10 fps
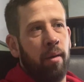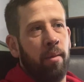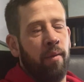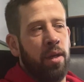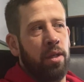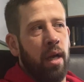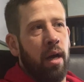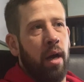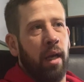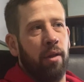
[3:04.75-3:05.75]
but eventually
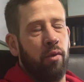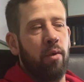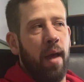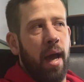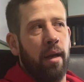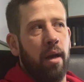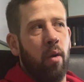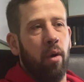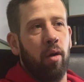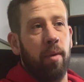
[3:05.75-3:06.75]
I'll get through that, and no
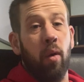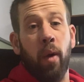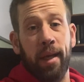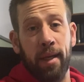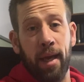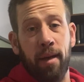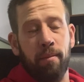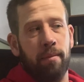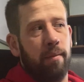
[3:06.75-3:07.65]
one will be awake yet.